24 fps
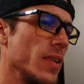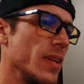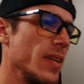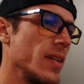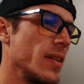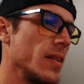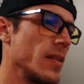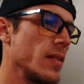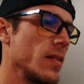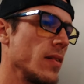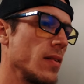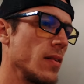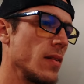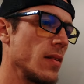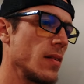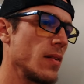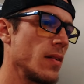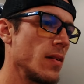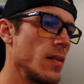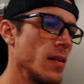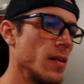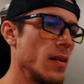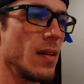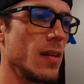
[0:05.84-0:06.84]
What?
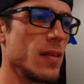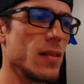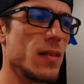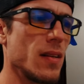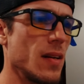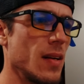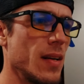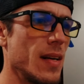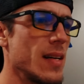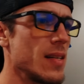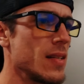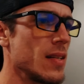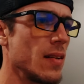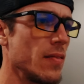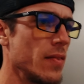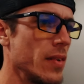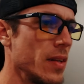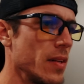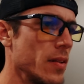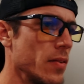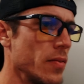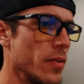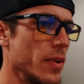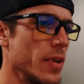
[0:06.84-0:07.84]
It's not day
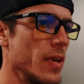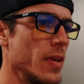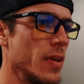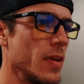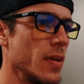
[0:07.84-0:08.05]
73.